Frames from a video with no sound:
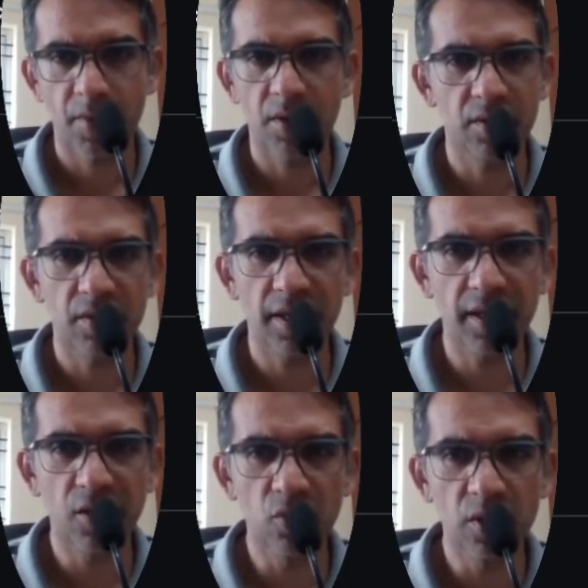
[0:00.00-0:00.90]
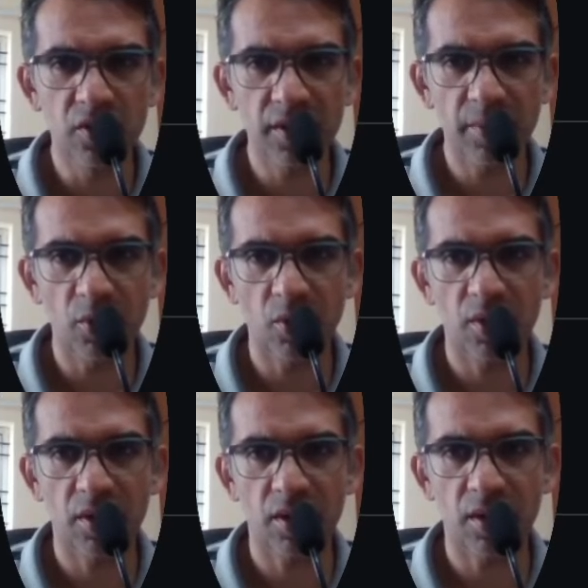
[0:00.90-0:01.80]
It's taking too much time over
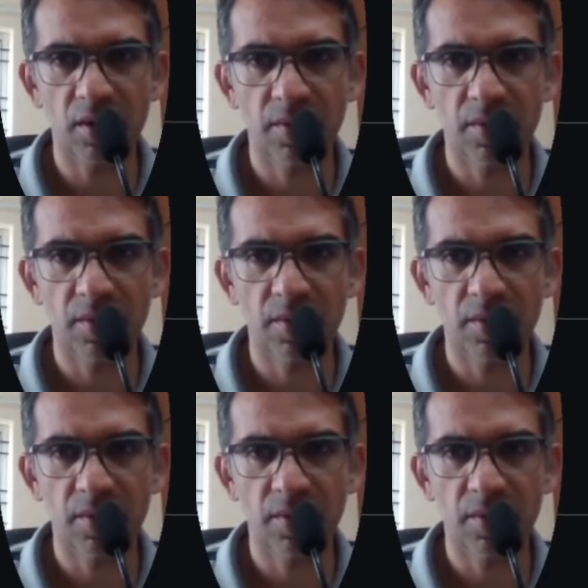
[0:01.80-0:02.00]
here.